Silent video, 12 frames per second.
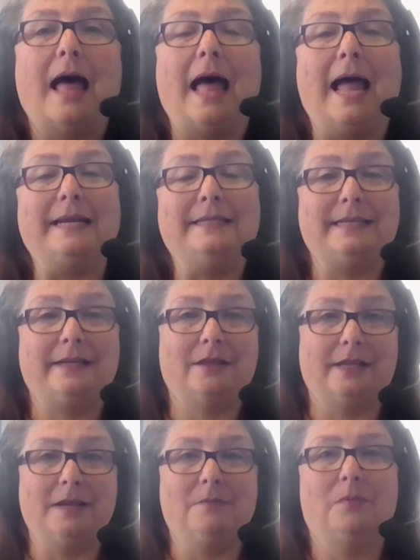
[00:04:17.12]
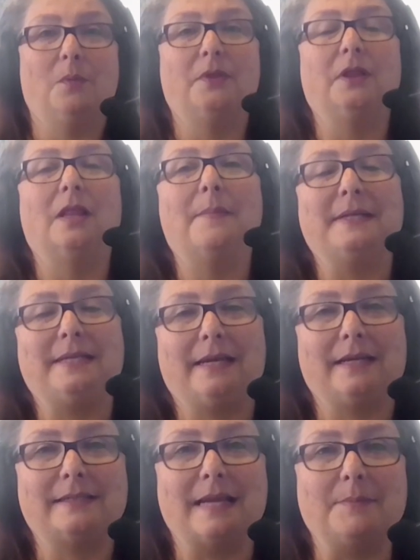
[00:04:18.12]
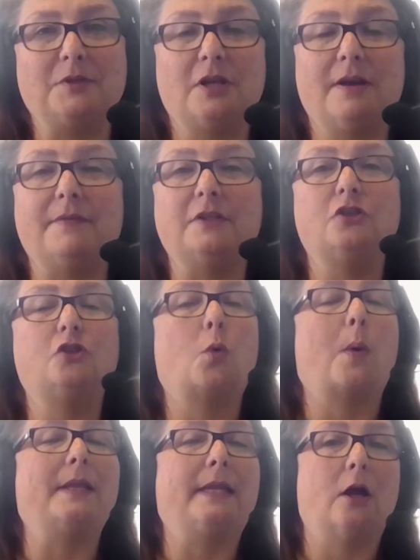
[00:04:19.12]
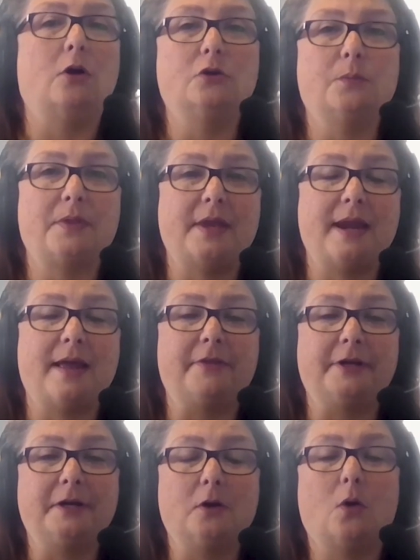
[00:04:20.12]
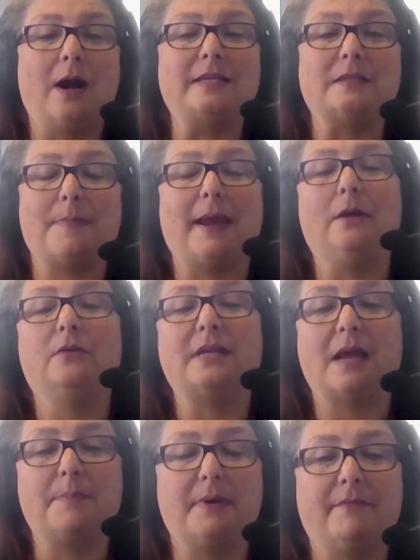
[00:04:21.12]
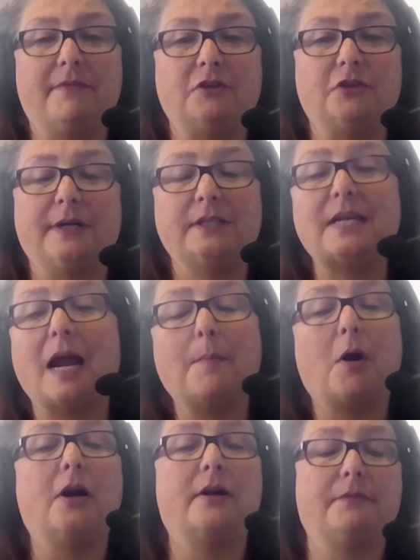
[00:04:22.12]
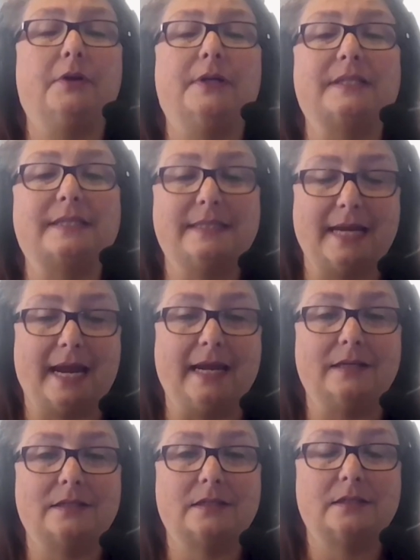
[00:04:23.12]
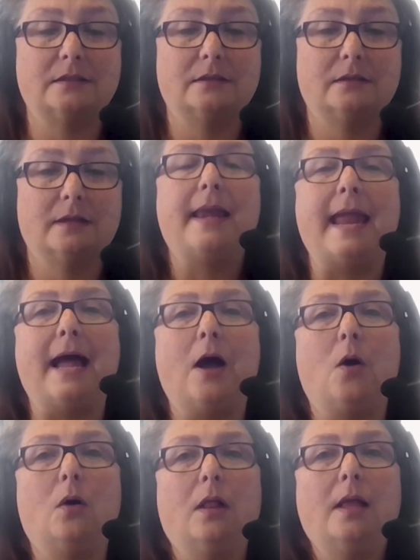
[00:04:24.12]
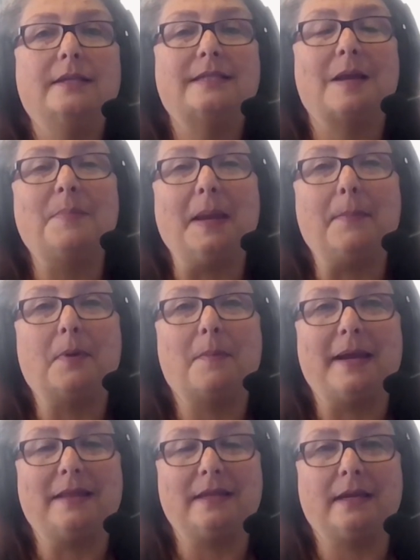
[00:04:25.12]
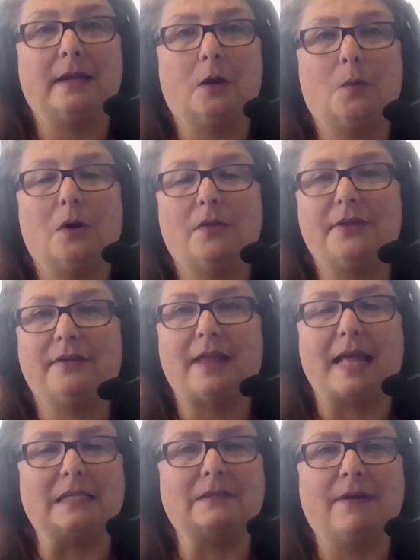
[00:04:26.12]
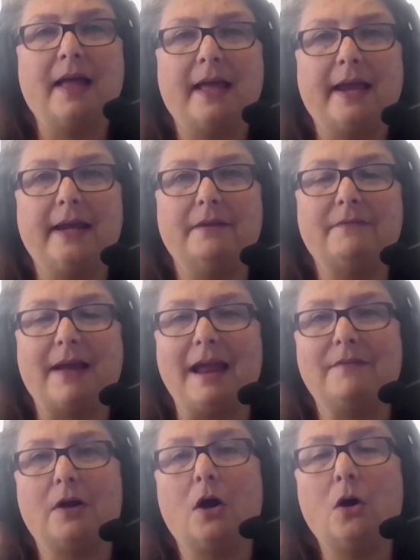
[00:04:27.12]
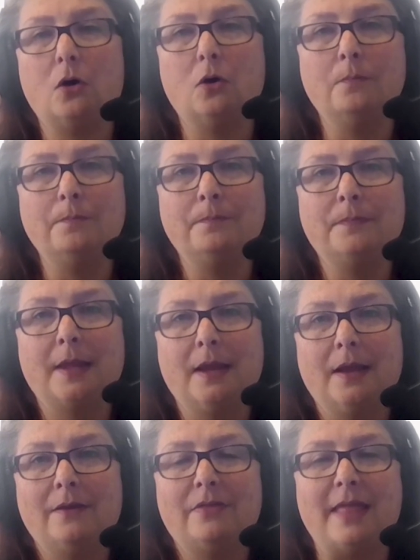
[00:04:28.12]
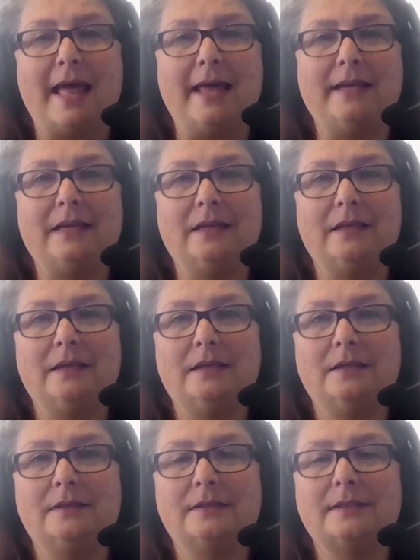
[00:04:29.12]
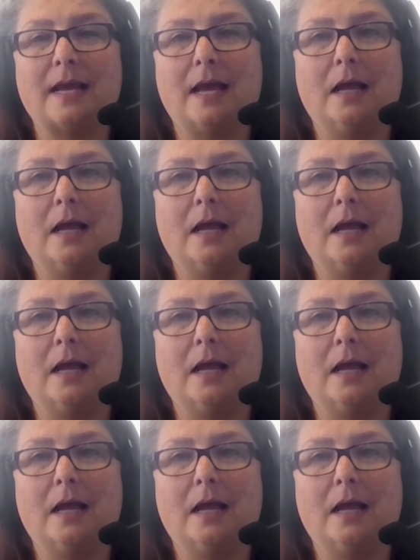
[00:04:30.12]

ideally, with limited exception, if it's jointly owned with another or has a pay on death beneficiary, it's not part of your estate. Now, some people may then go, well, then that's fine. If I have a home that is